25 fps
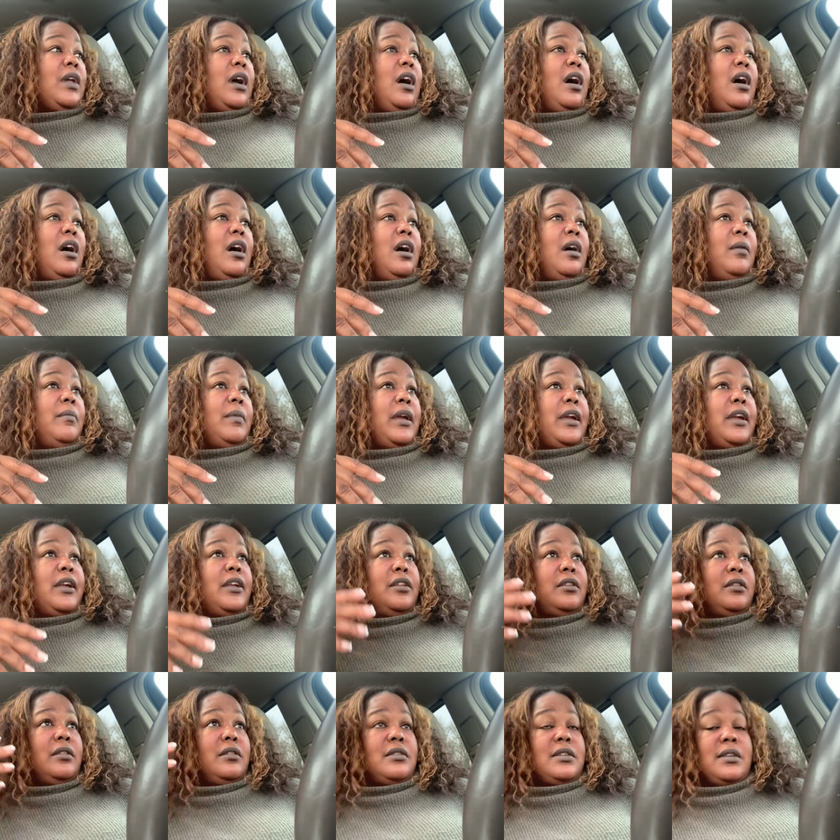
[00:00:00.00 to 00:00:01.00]
Um,
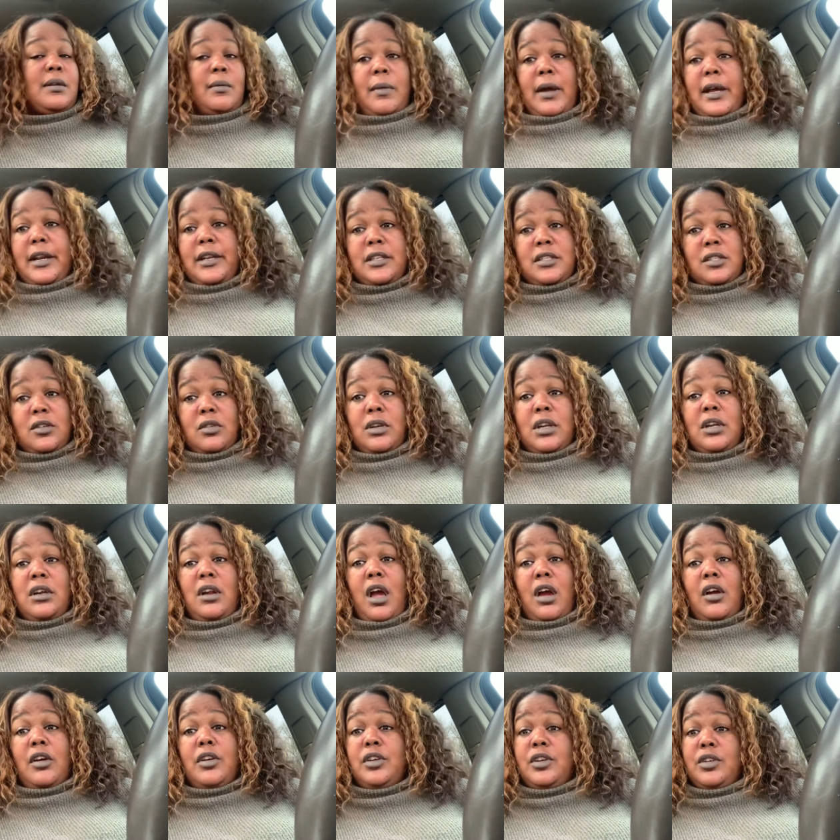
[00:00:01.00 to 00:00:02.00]
and somebody's going to
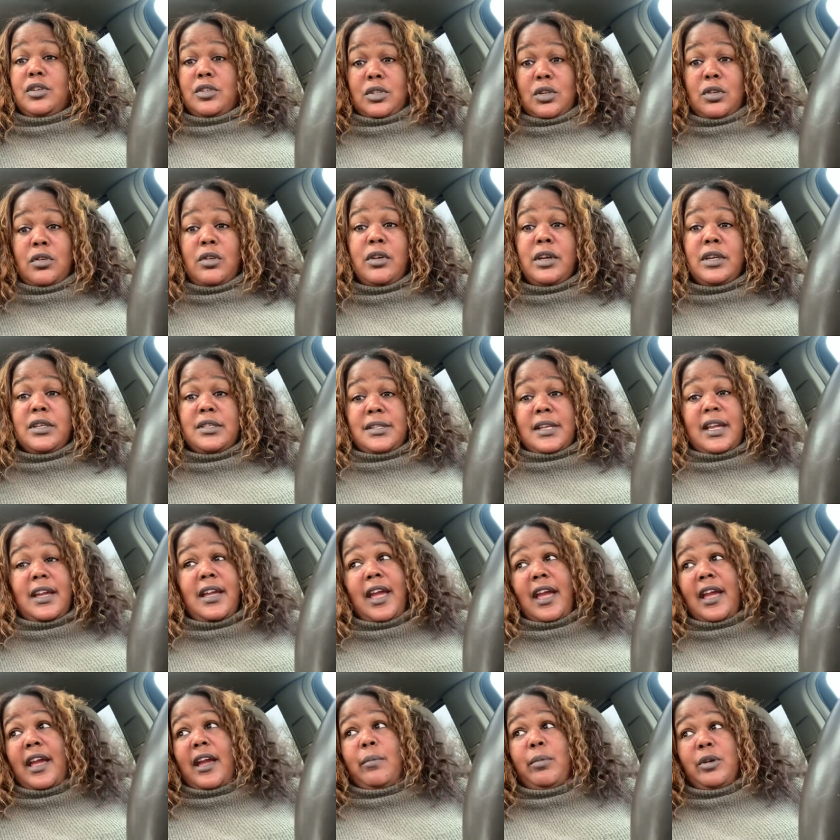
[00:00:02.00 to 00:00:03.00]
knock on your door and say,
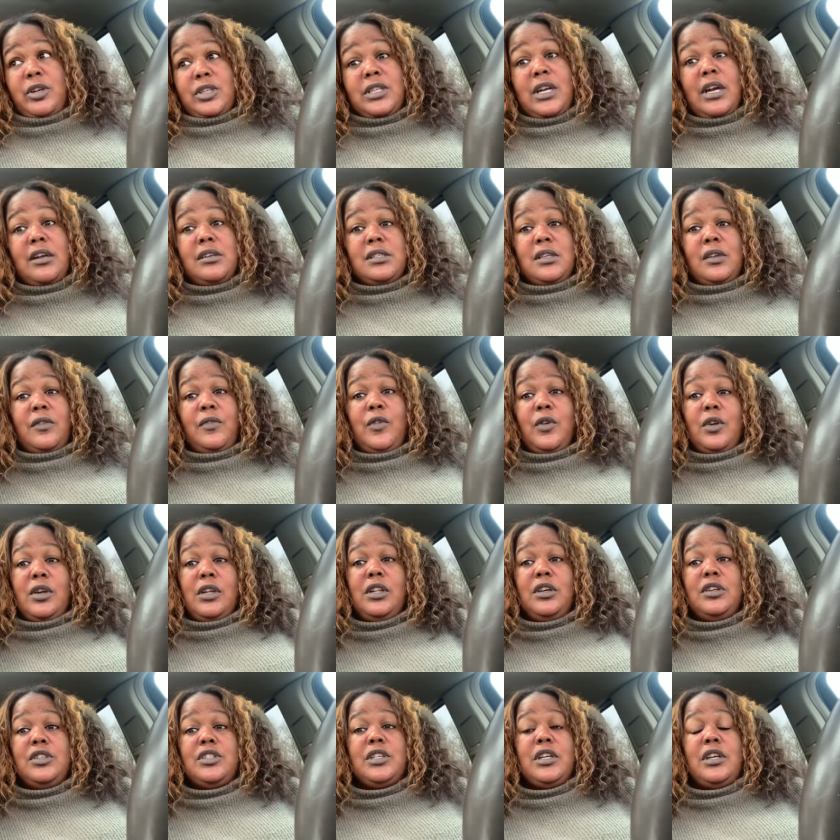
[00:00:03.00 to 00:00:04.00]
hey, I bought your house at
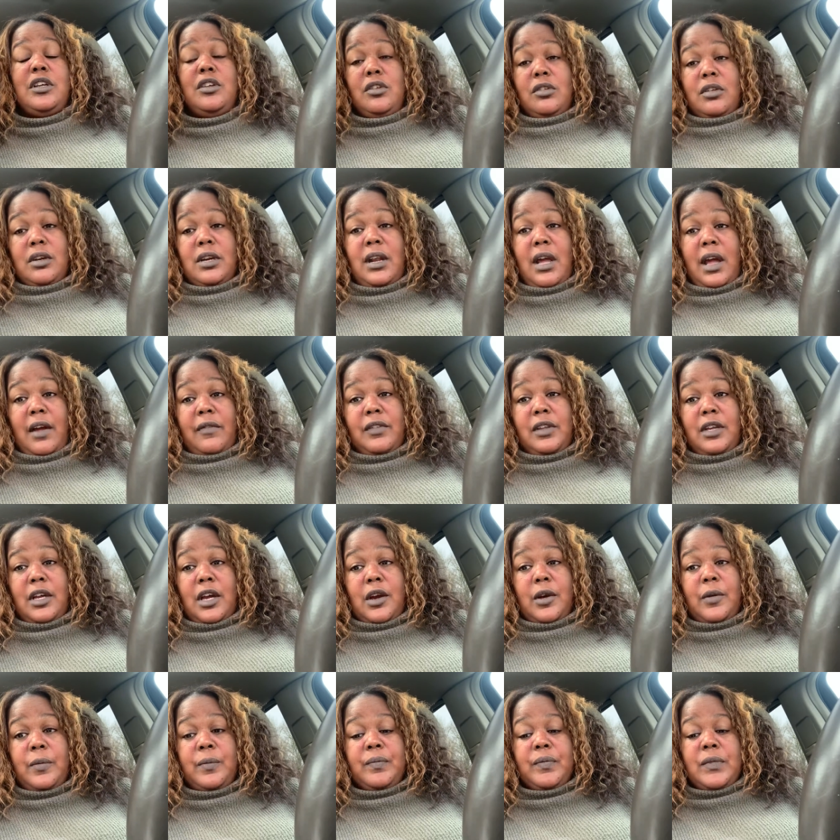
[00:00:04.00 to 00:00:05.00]
foreclosure and you're going to have to
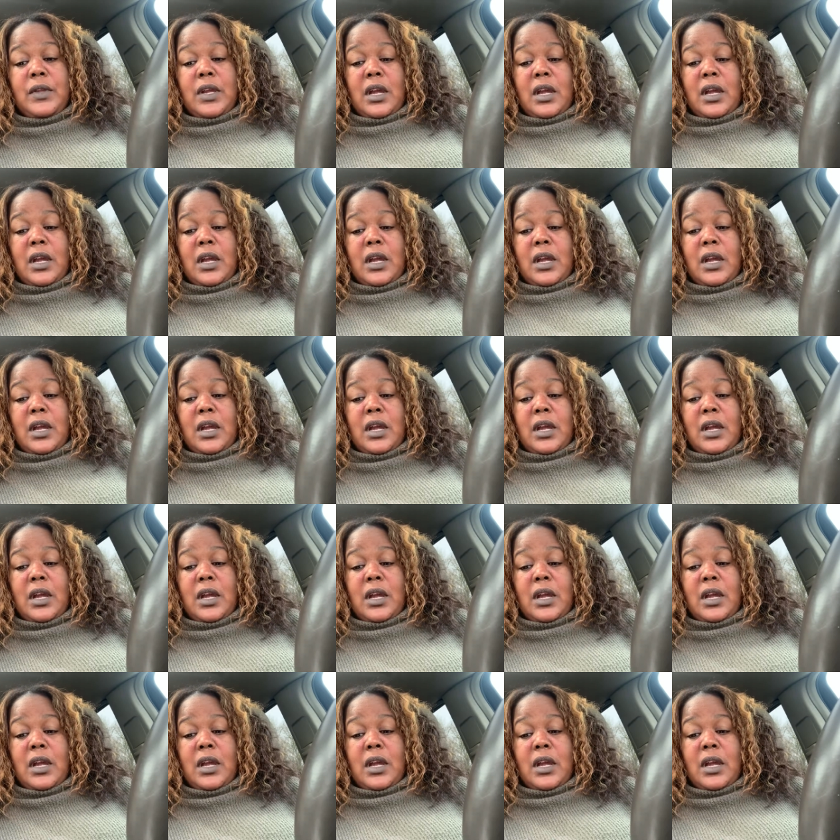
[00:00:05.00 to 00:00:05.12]
go.